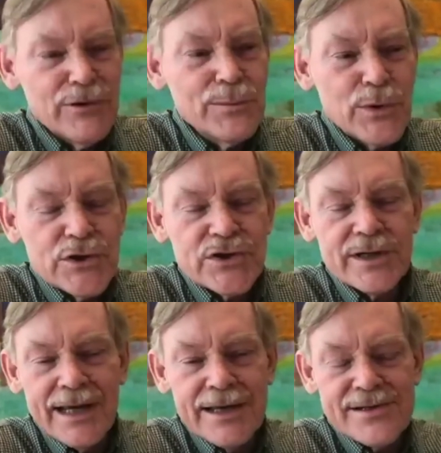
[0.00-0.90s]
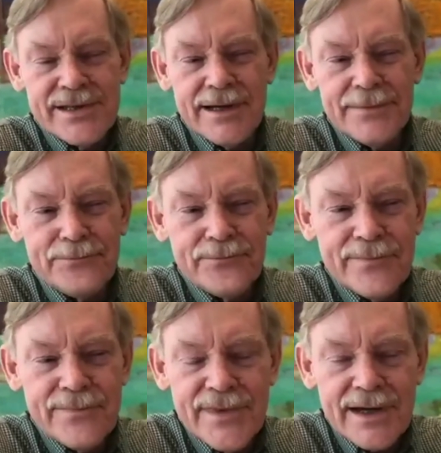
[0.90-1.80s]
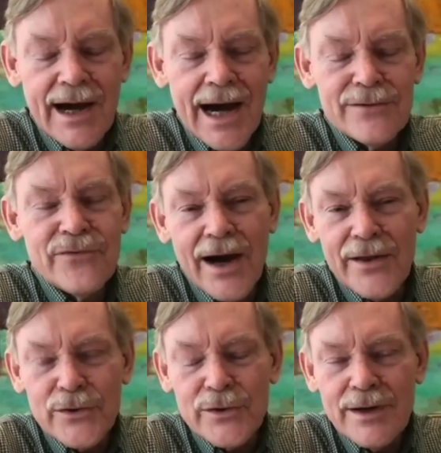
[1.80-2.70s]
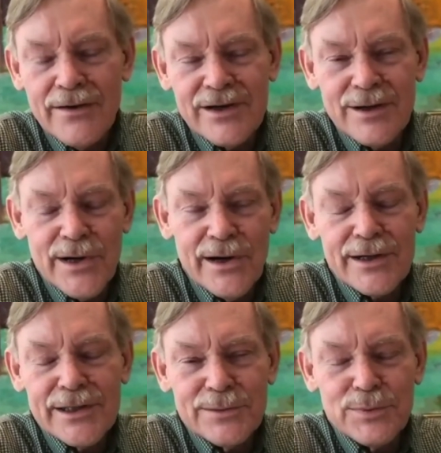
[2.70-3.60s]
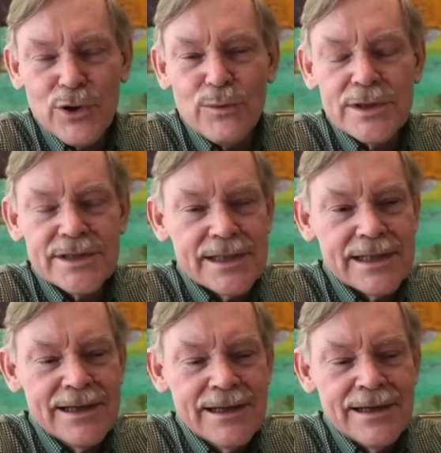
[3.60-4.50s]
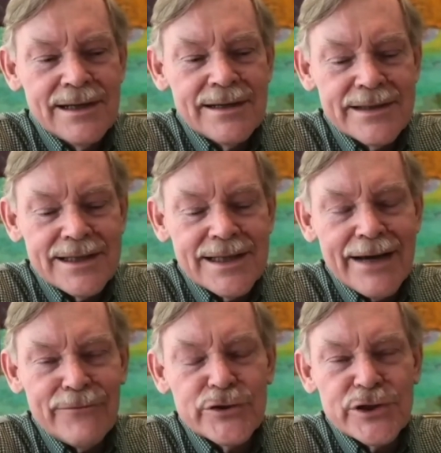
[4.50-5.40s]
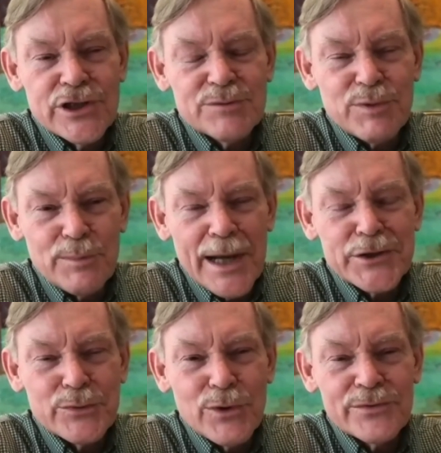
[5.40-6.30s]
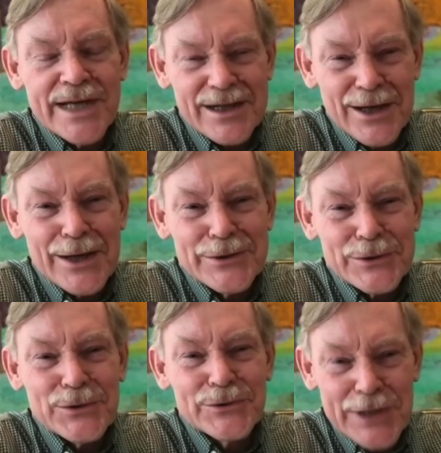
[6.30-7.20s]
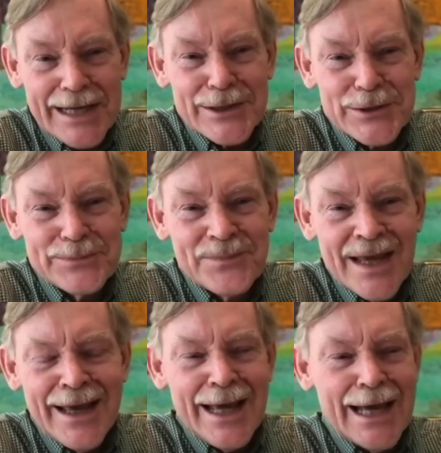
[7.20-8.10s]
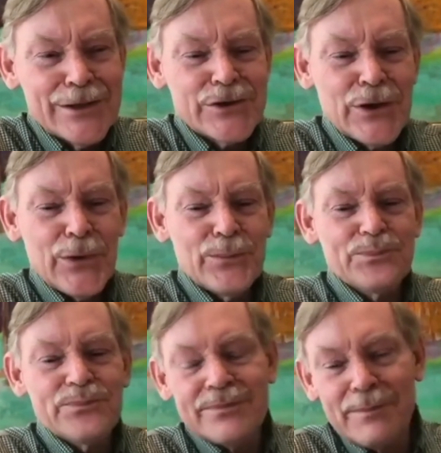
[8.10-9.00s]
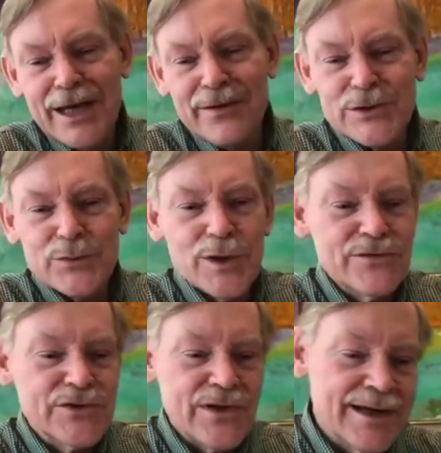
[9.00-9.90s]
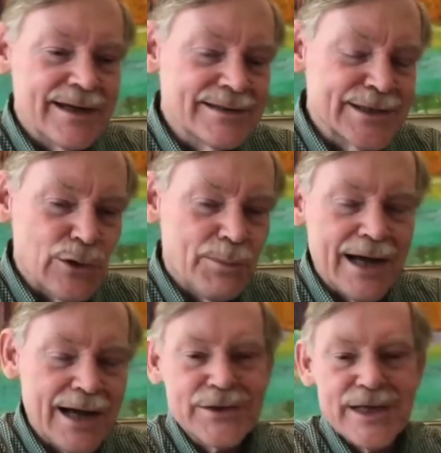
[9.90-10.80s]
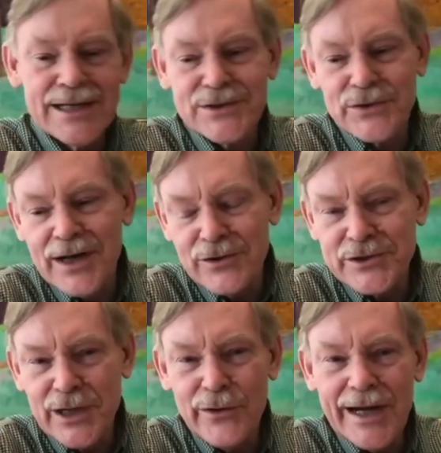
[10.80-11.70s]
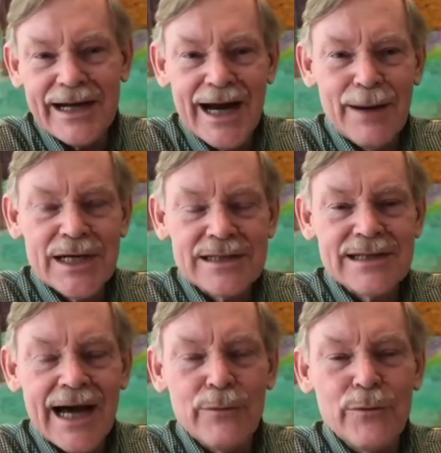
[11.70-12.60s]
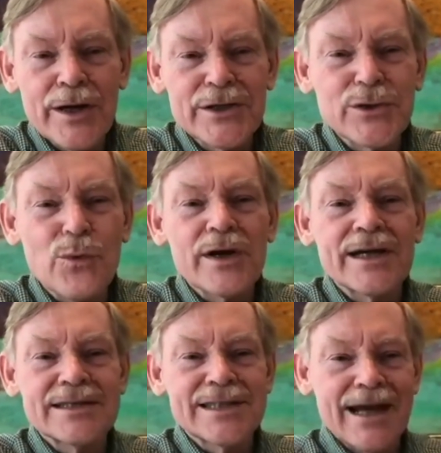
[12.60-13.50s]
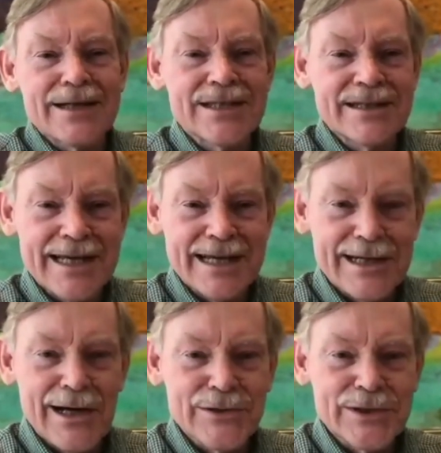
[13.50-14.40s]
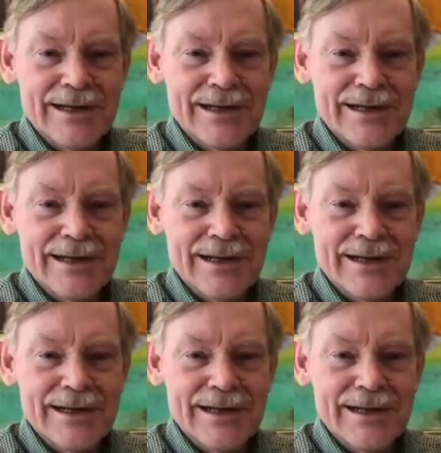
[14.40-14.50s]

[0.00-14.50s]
Bush is the godfather of an American diplomacy that leverages perpetual technological change. And so many of us will have studied geopolitics or now geoeconomics. I wanted to work in science and technology,